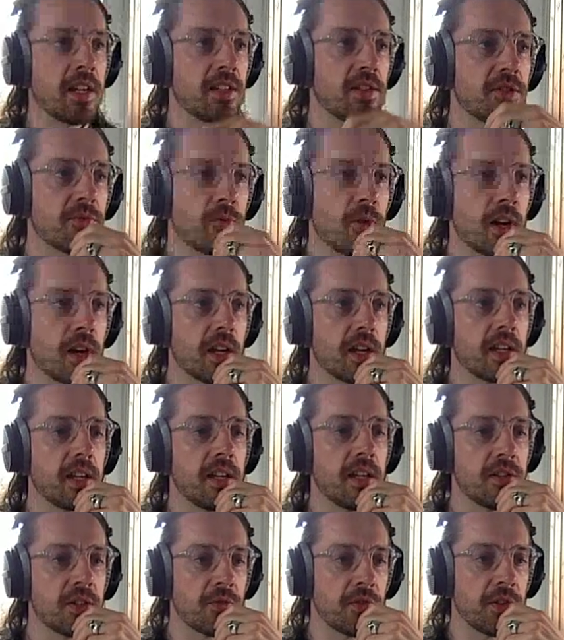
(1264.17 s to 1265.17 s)
where it
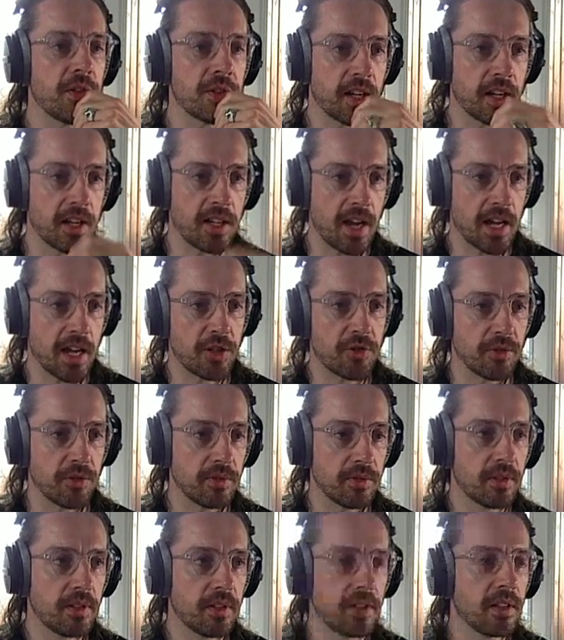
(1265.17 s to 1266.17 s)
just feels like a natural
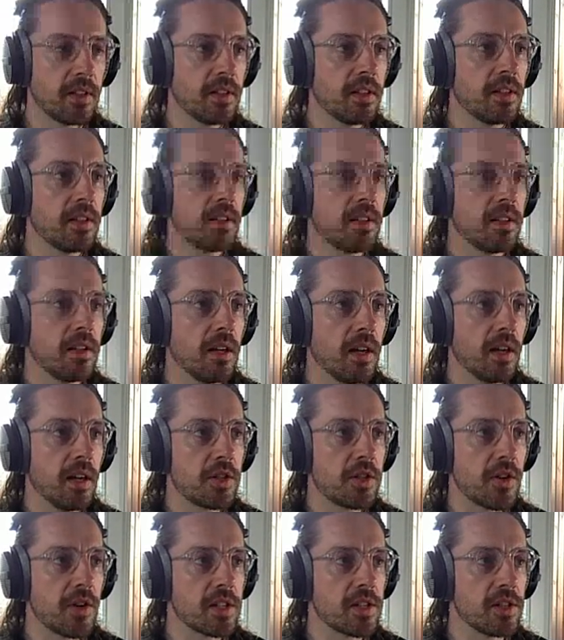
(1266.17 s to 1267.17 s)

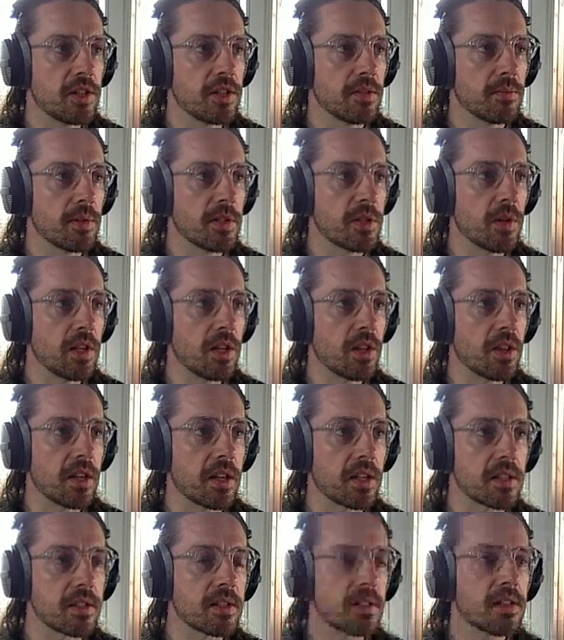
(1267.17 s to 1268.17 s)
transition between
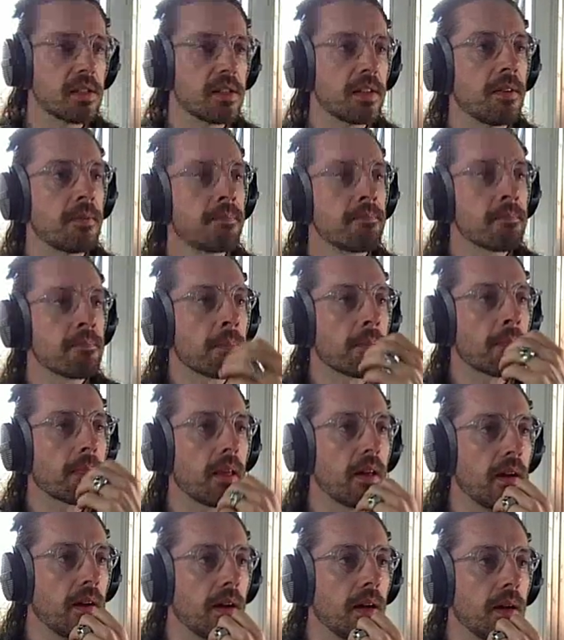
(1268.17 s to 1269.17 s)
things.
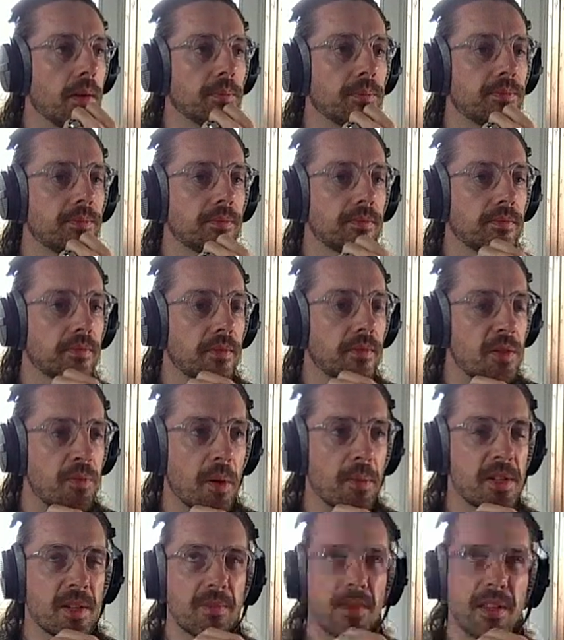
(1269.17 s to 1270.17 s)
There's probably
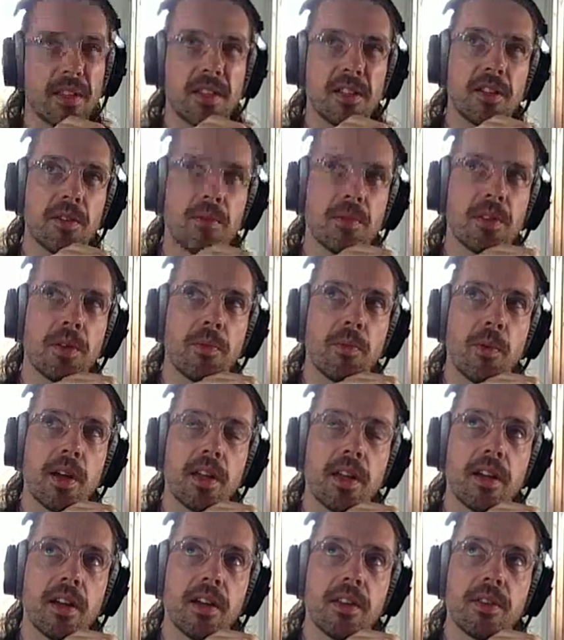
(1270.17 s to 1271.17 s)
something to do with the way
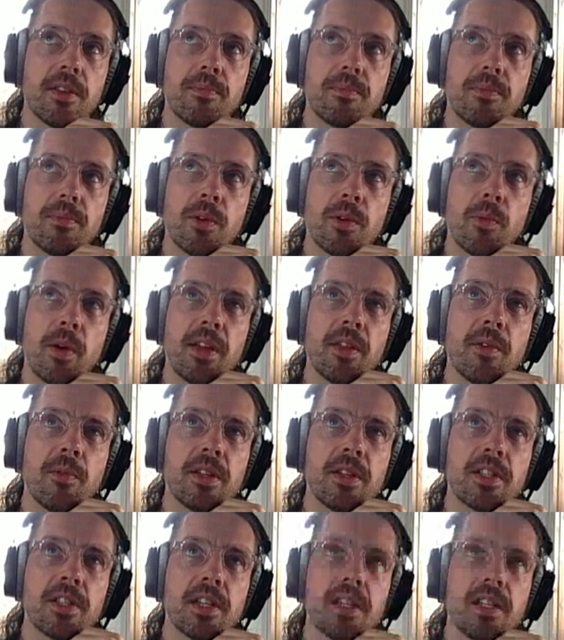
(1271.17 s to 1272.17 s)
that we
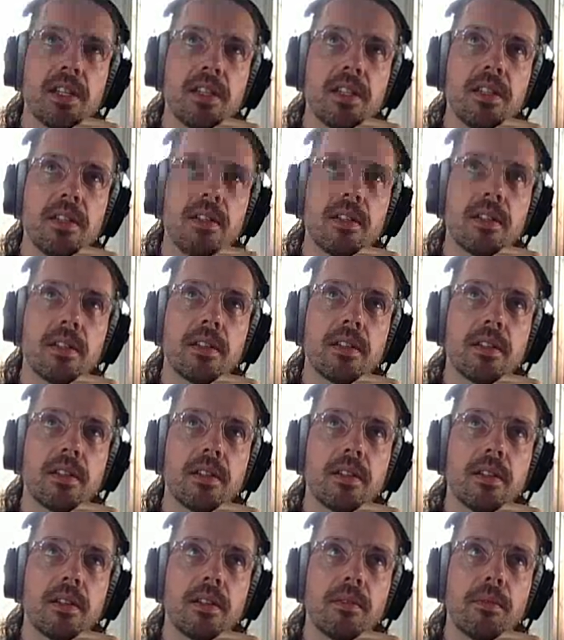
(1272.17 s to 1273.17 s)
see
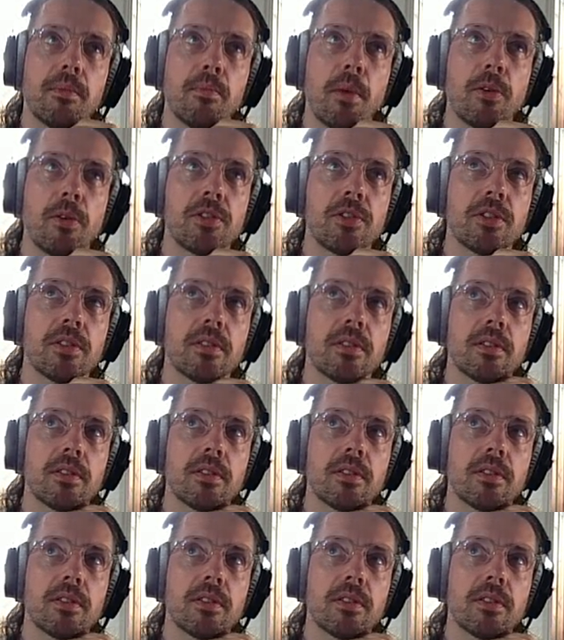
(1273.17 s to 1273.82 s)
motion,